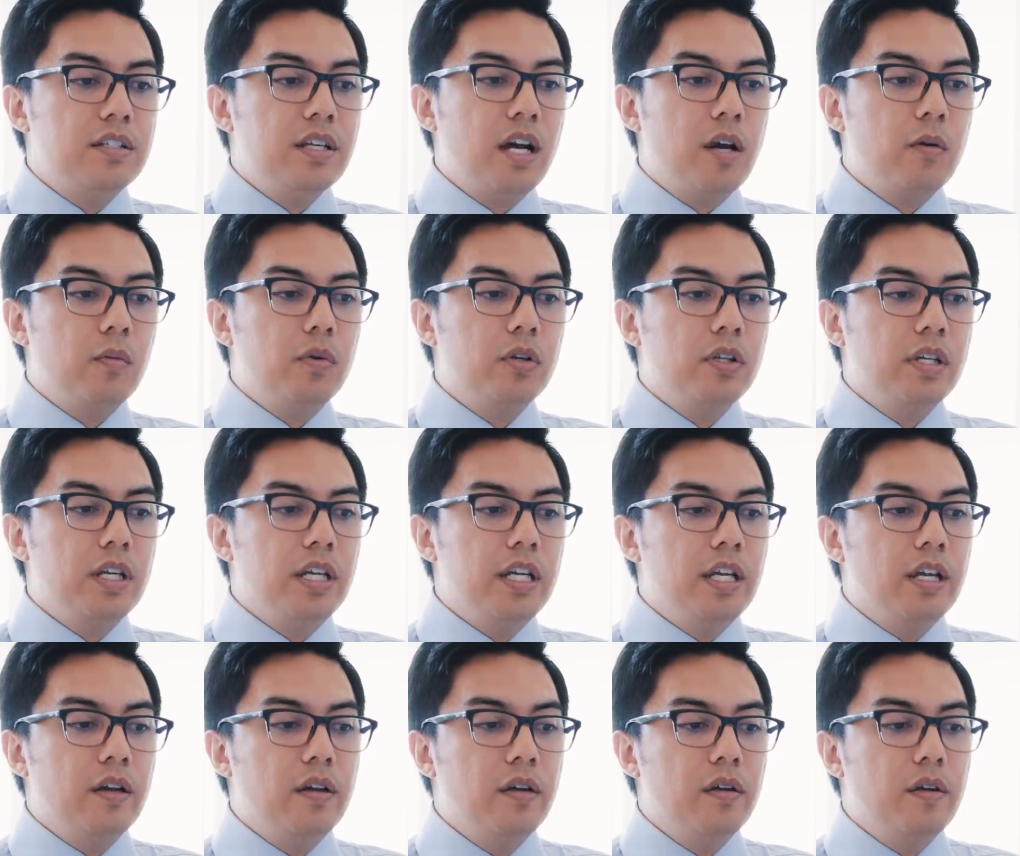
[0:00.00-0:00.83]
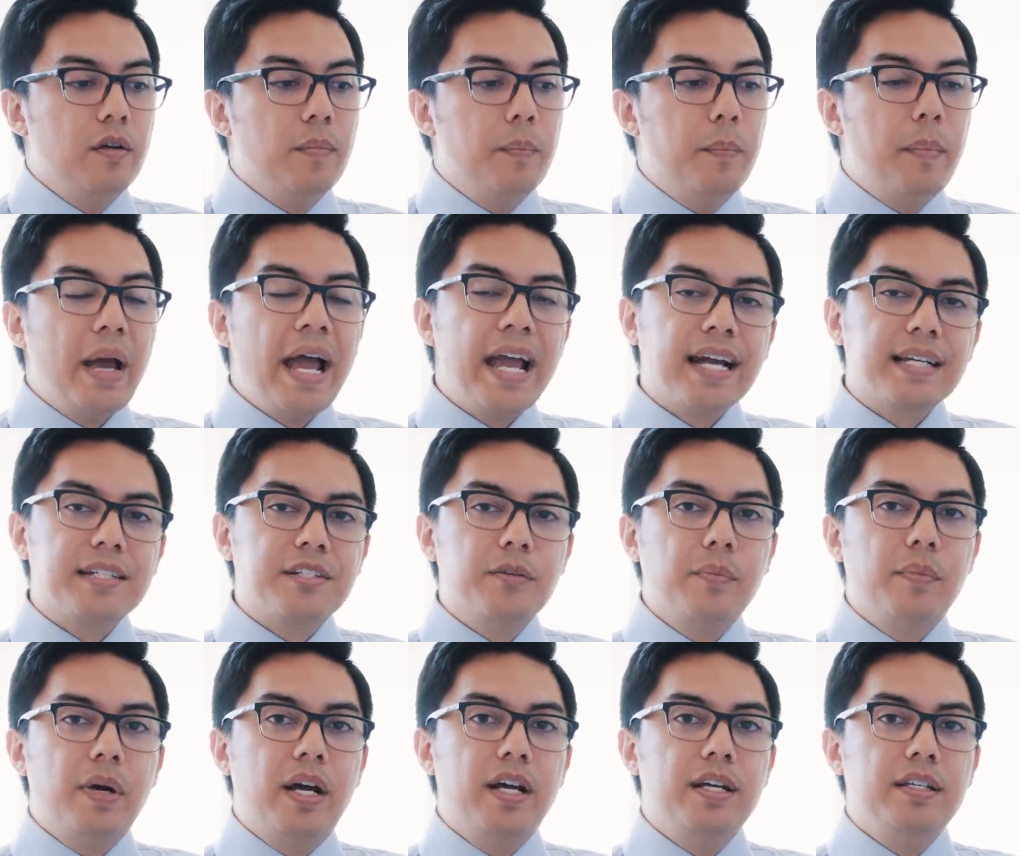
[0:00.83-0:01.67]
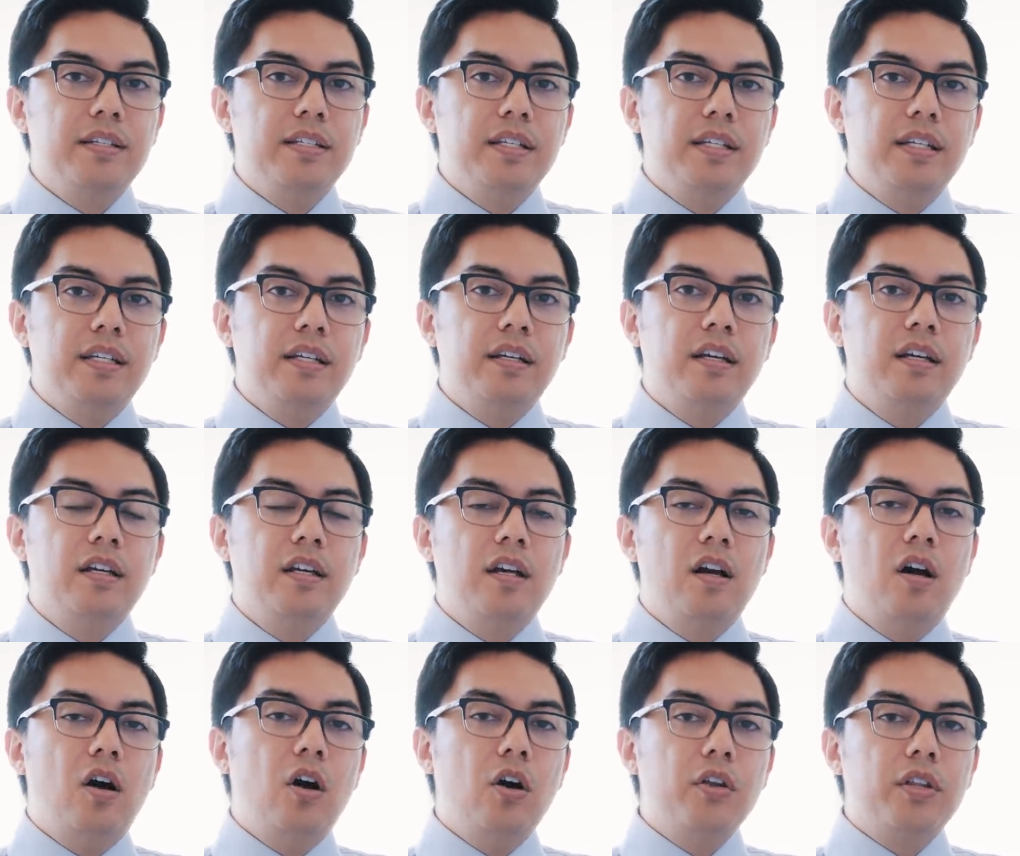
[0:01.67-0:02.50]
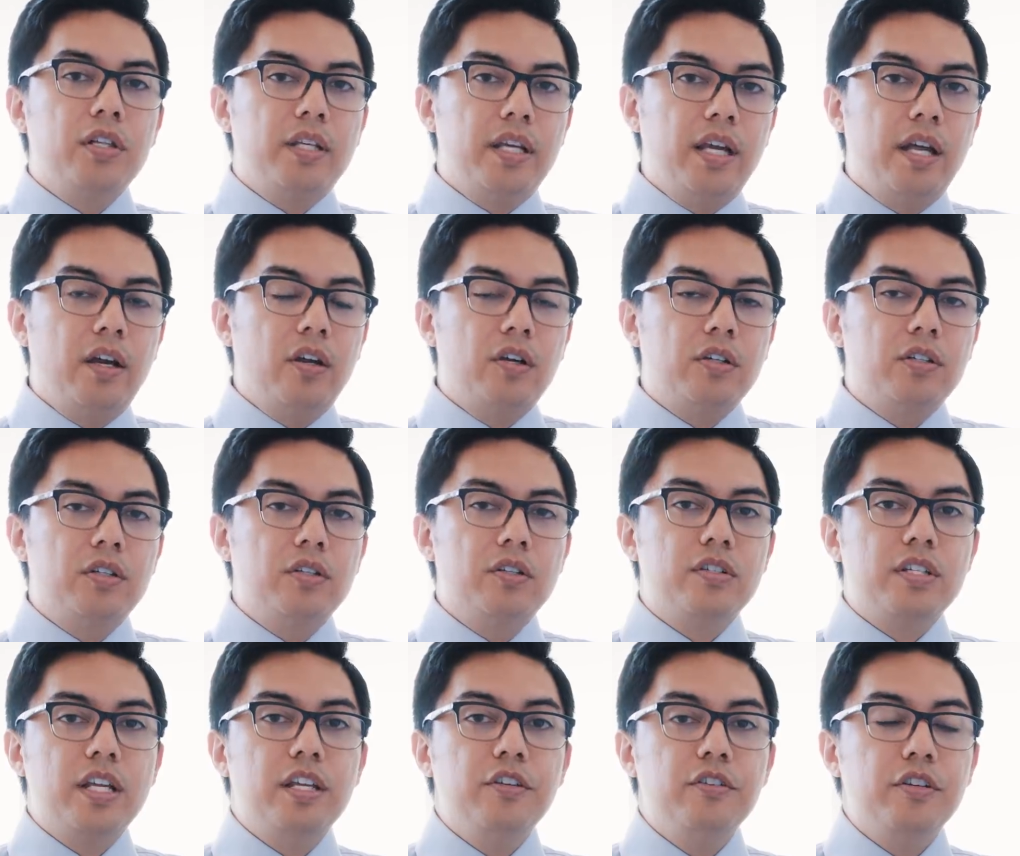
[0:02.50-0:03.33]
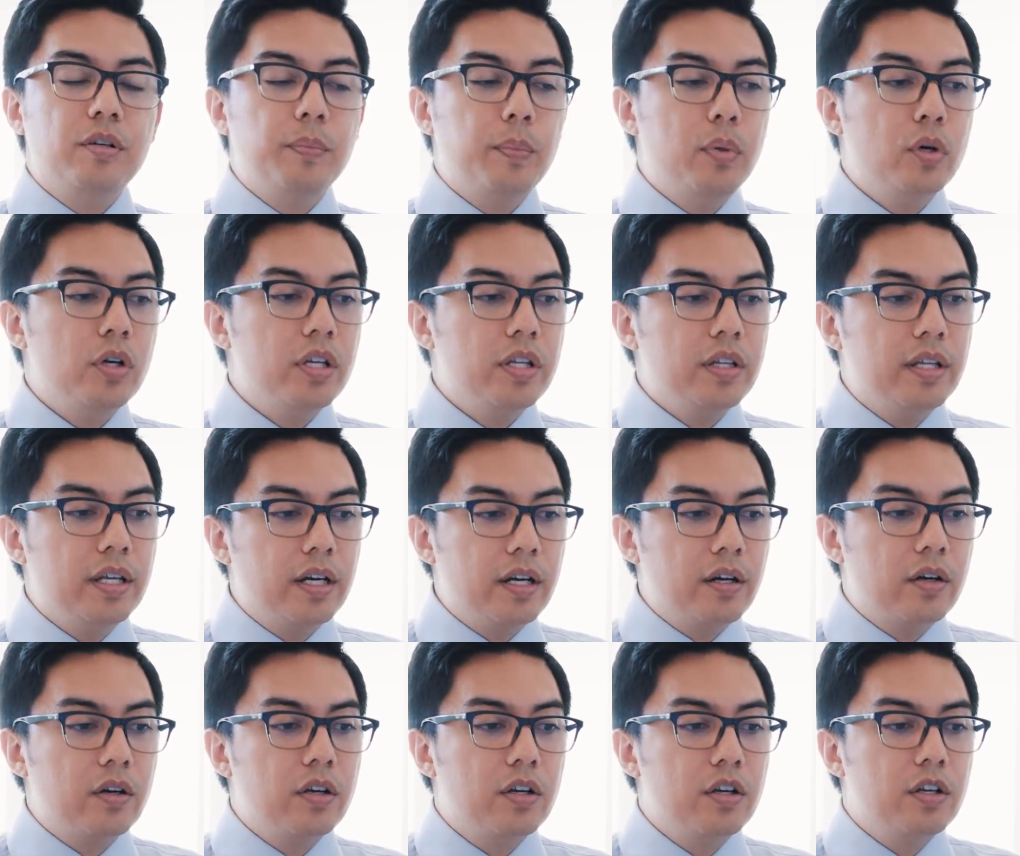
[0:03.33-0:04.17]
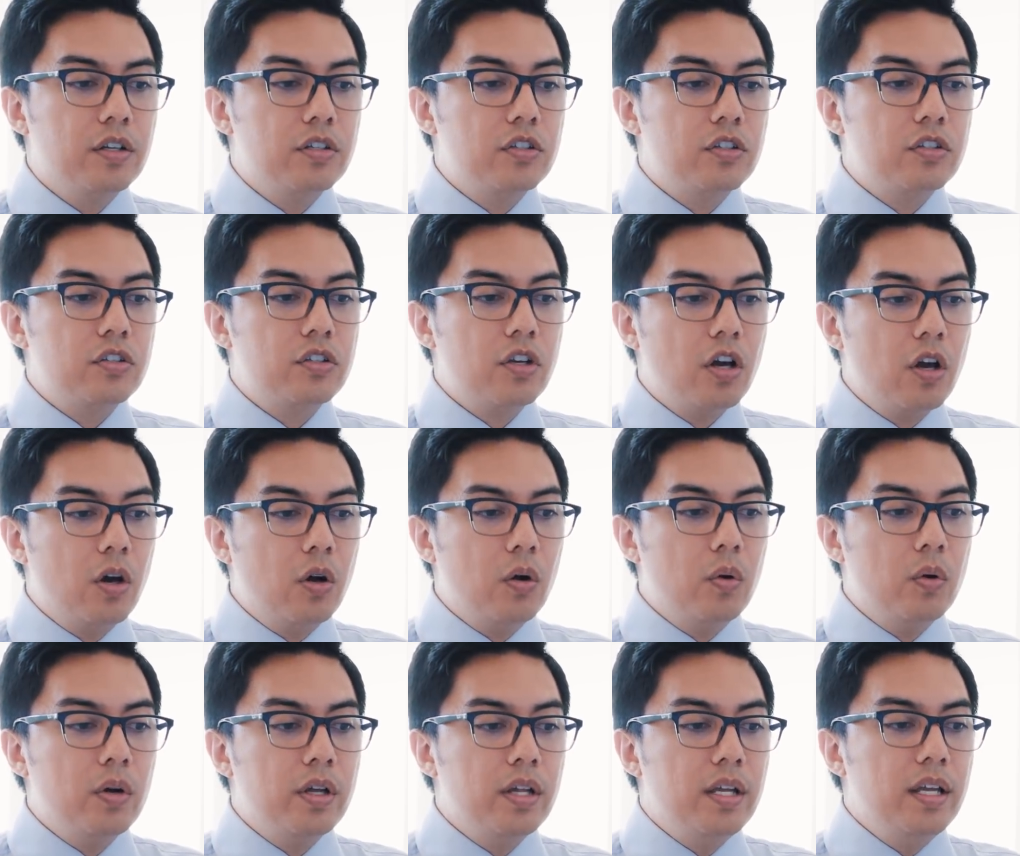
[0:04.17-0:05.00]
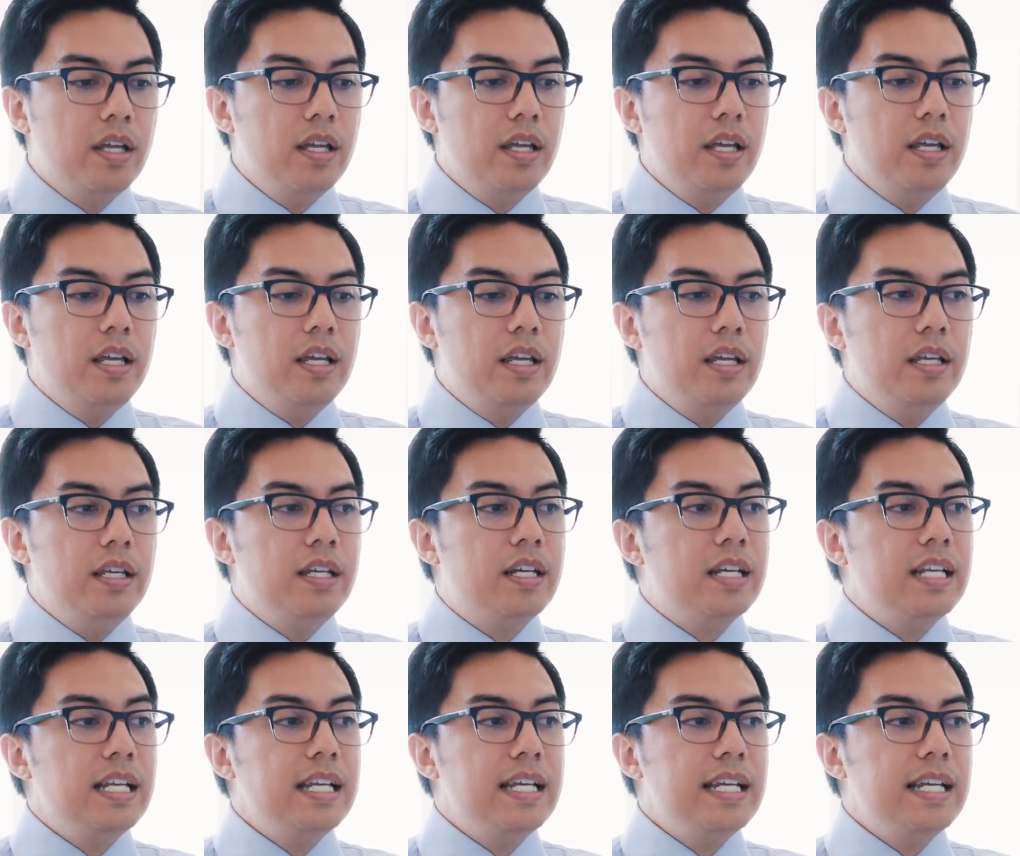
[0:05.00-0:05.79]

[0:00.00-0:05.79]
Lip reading: not really maximizing all the characters that you can put in there. So he could